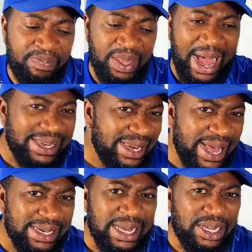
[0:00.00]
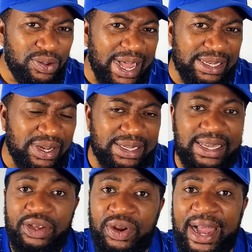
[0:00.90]
And then look at the other
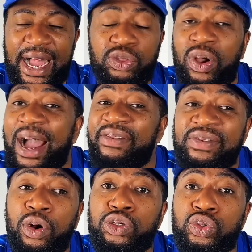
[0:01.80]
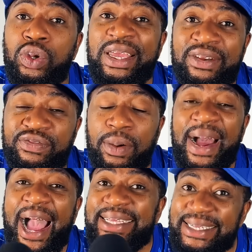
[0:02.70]
side. Jorrel Hato have also informed
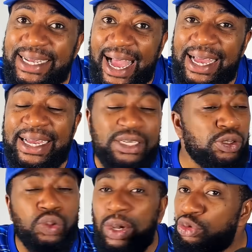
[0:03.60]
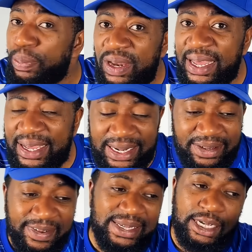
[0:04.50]
Heitinga he doesn't want to play again. In
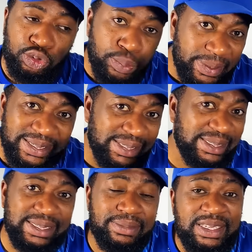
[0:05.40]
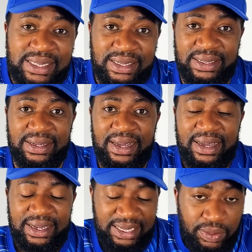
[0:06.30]
fact, there are 2 preseasons he missed it.
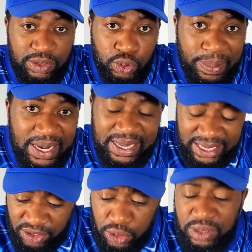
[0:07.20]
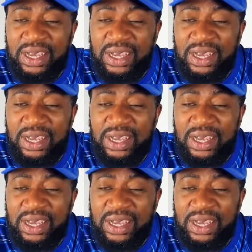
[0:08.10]
He didn't want to play. He just